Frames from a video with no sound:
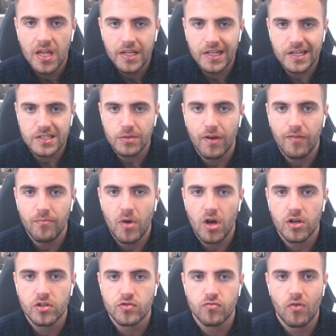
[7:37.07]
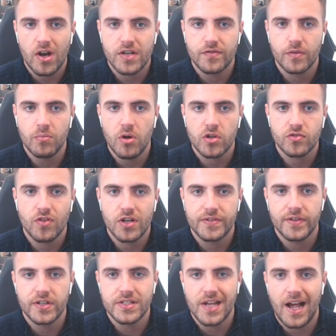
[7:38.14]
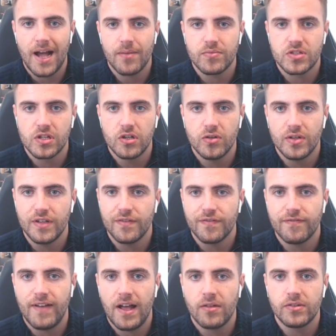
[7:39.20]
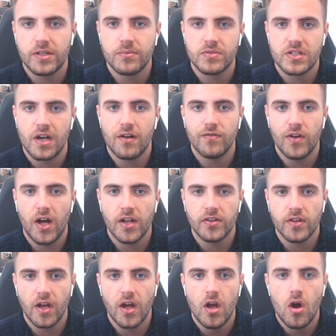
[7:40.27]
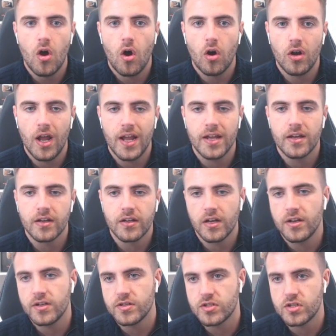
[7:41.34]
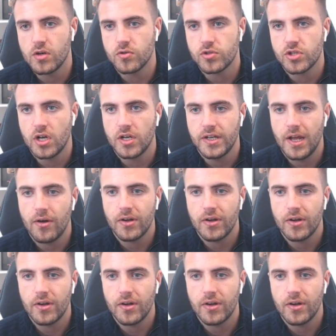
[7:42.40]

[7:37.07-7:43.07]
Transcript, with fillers: Next Marcus Rashford. Marcus Rashford has absolutely found himself under Ole Gunnar Solskjaer. Now,